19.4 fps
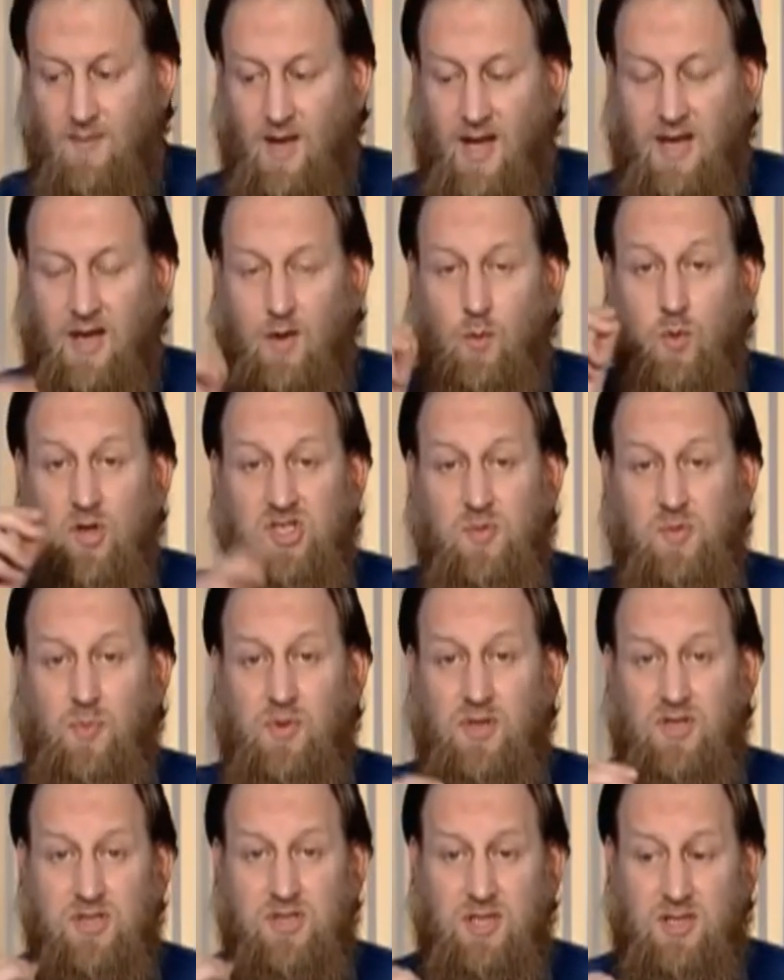and he
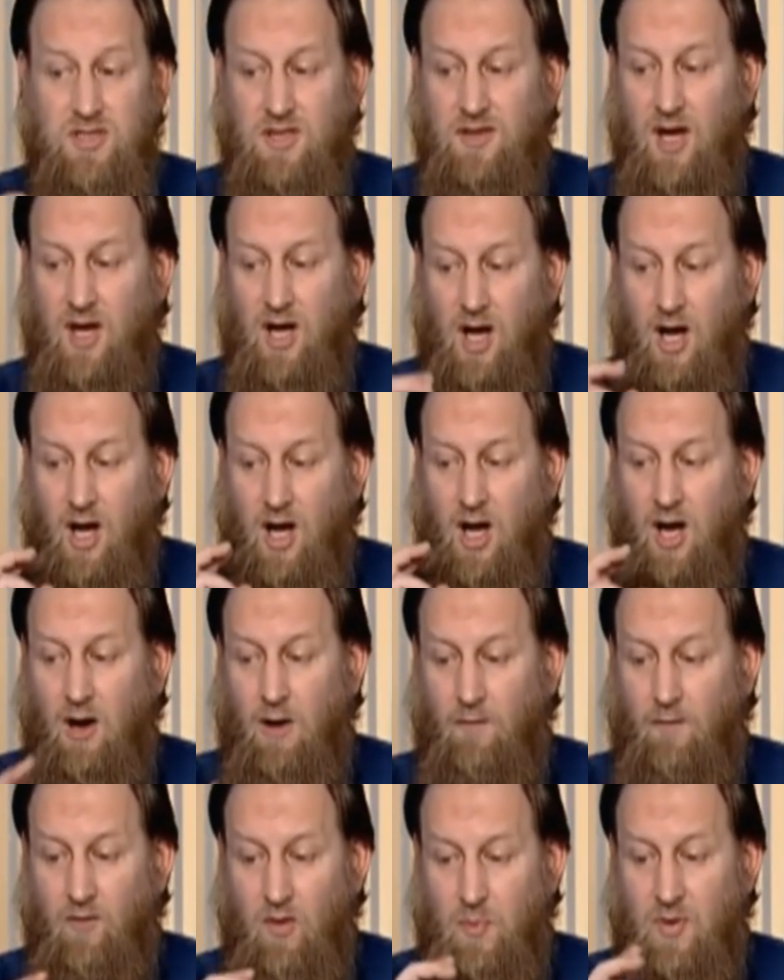whispers into the heart
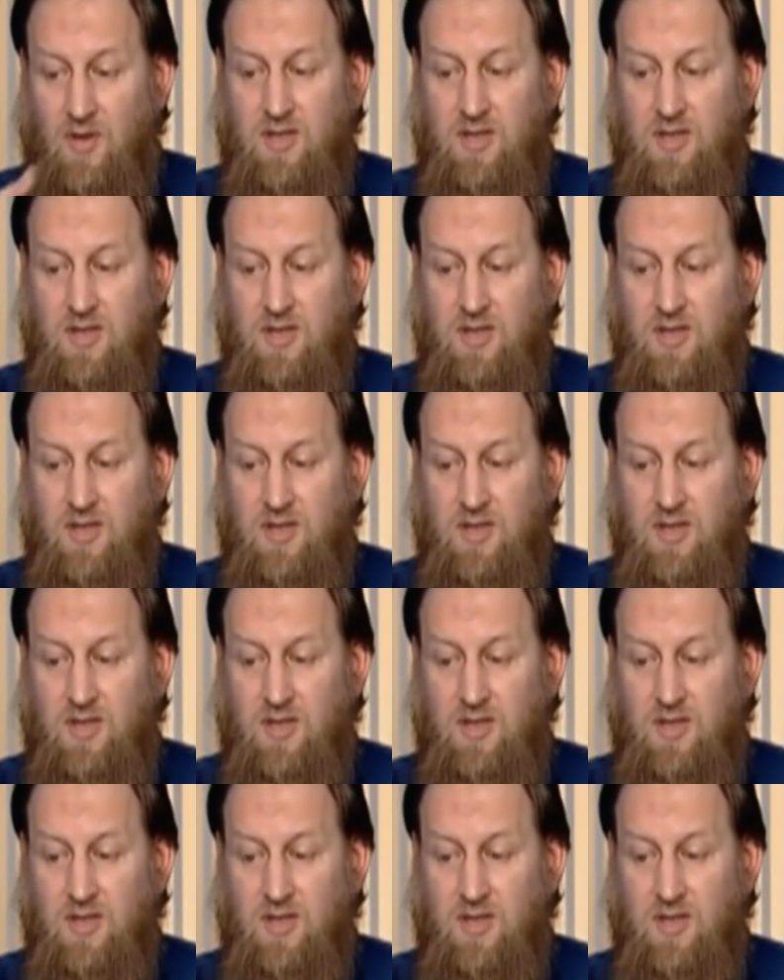of the